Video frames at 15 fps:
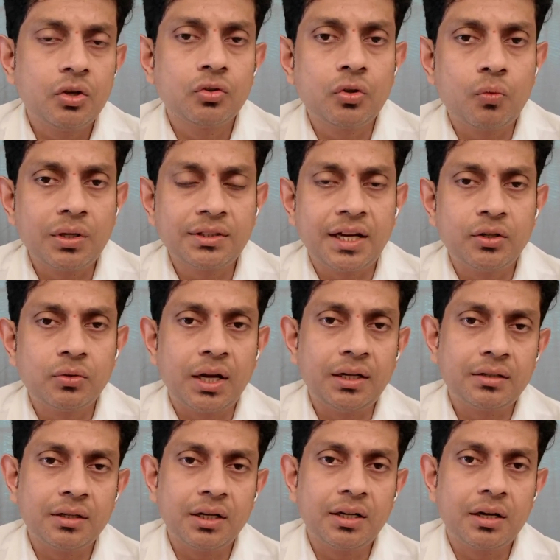So once I do
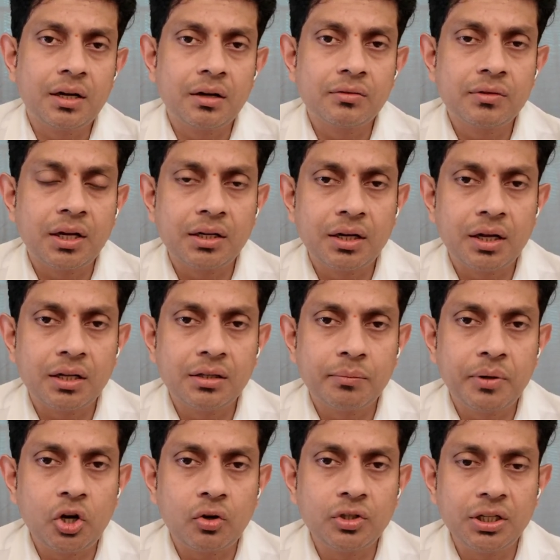that, the
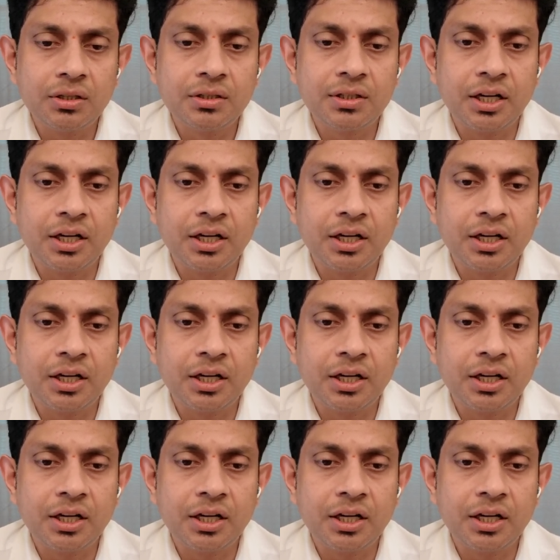peel-off sheath